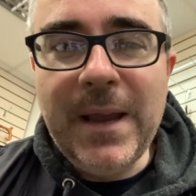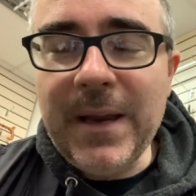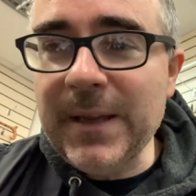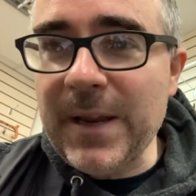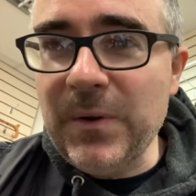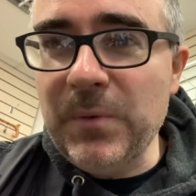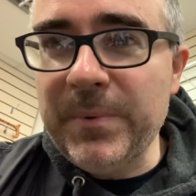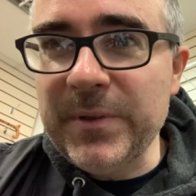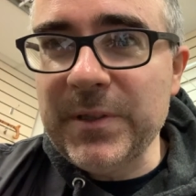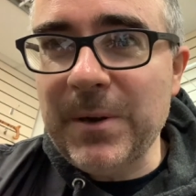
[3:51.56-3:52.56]
and it kind of
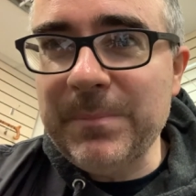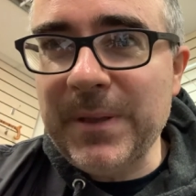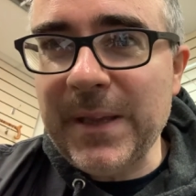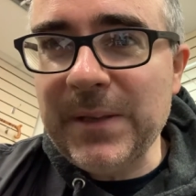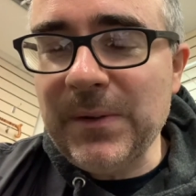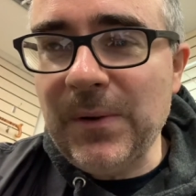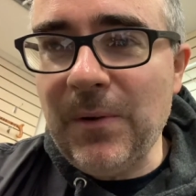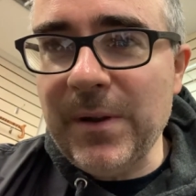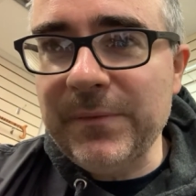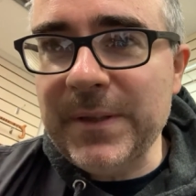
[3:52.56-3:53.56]
opens up like you know
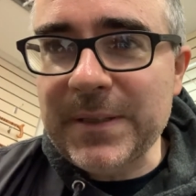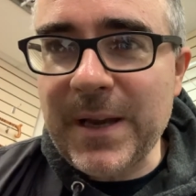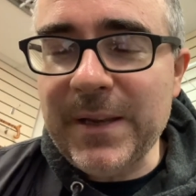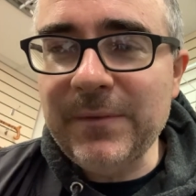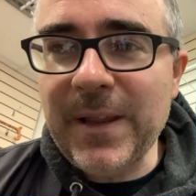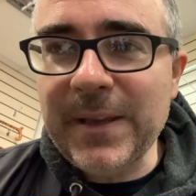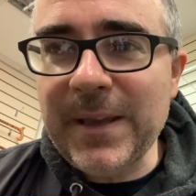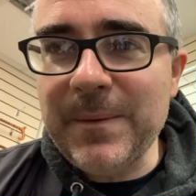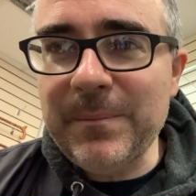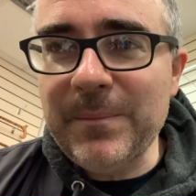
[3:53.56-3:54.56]
all of these kind of like
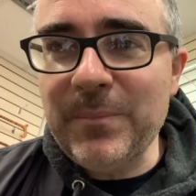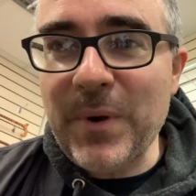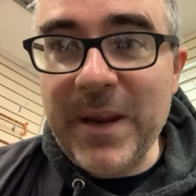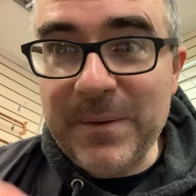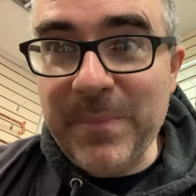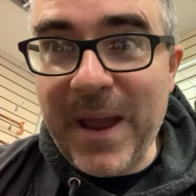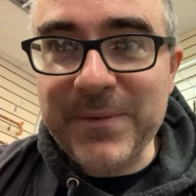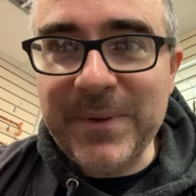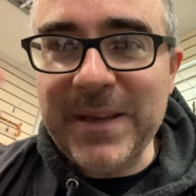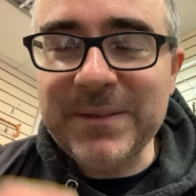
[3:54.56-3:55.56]
um brain
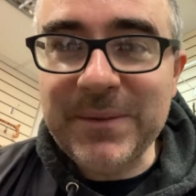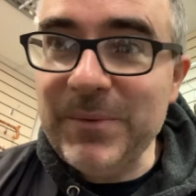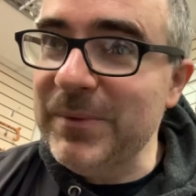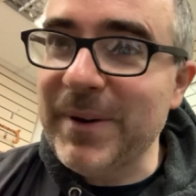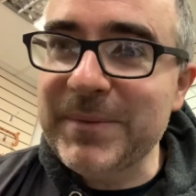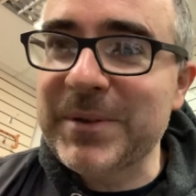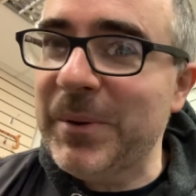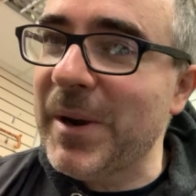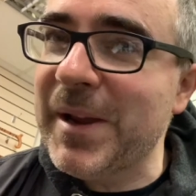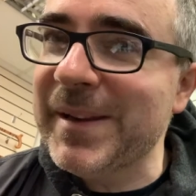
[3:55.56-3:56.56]
pathways Ooh, what was
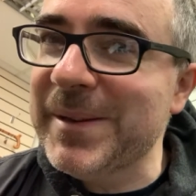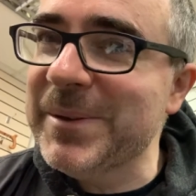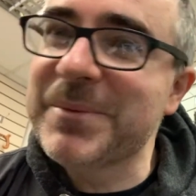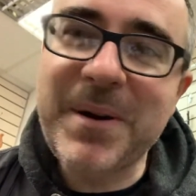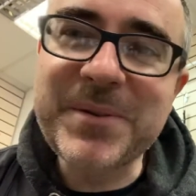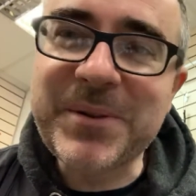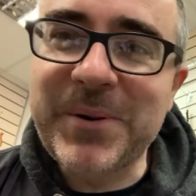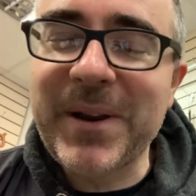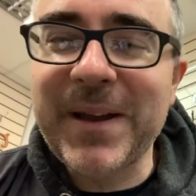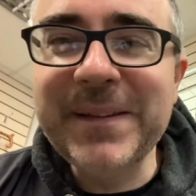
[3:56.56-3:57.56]
going on here what was
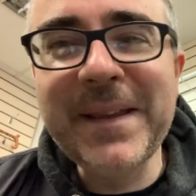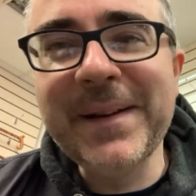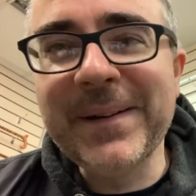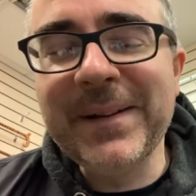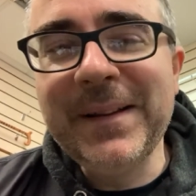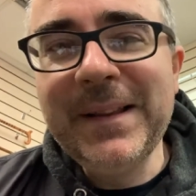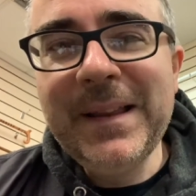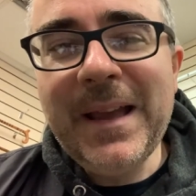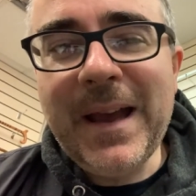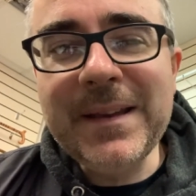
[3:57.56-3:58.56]
going on there
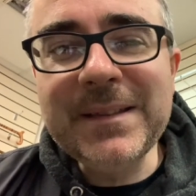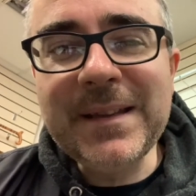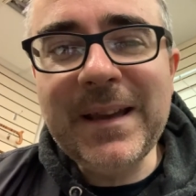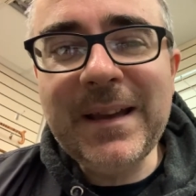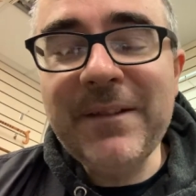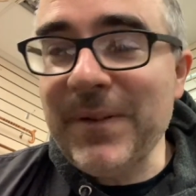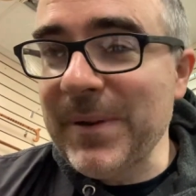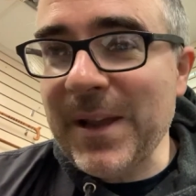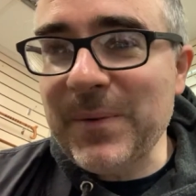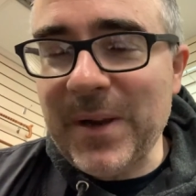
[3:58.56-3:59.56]
and uh, i found
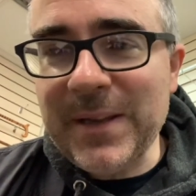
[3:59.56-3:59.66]
that quite